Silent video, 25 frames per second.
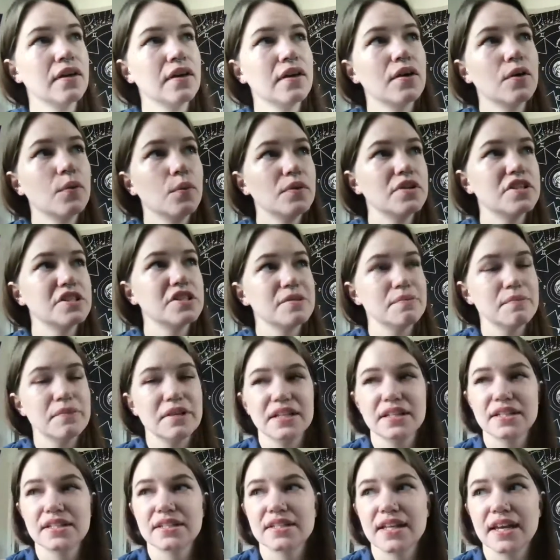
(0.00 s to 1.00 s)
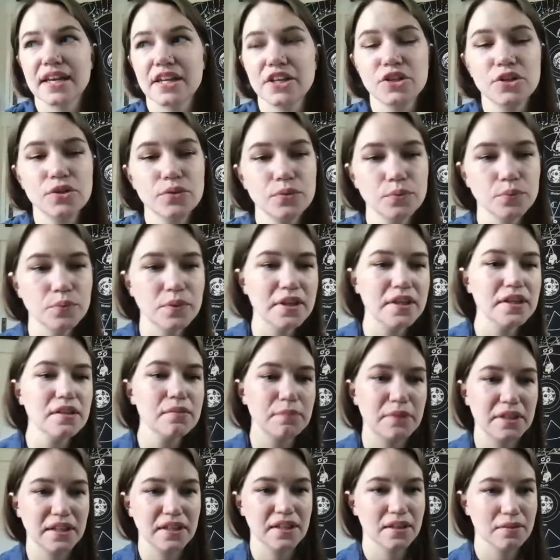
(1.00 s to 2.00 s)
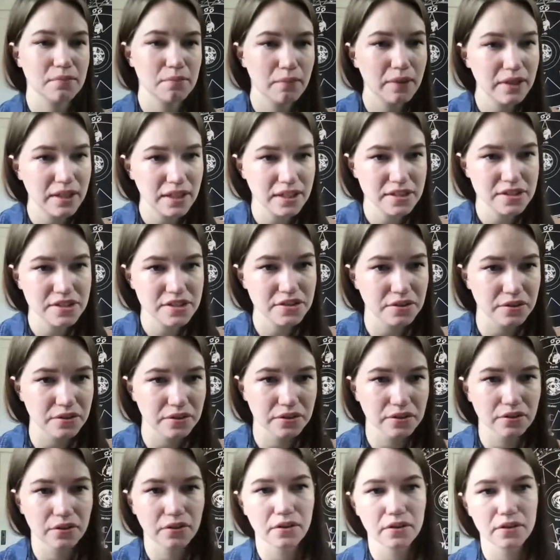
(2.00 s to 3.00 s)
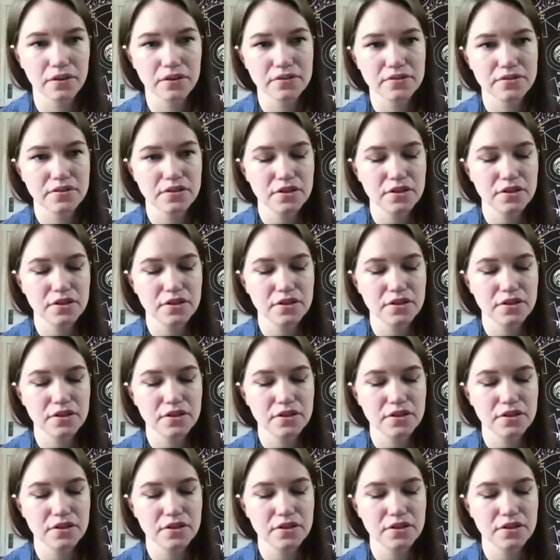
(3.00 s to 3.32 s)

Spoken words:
which means that you will be committed to your goals.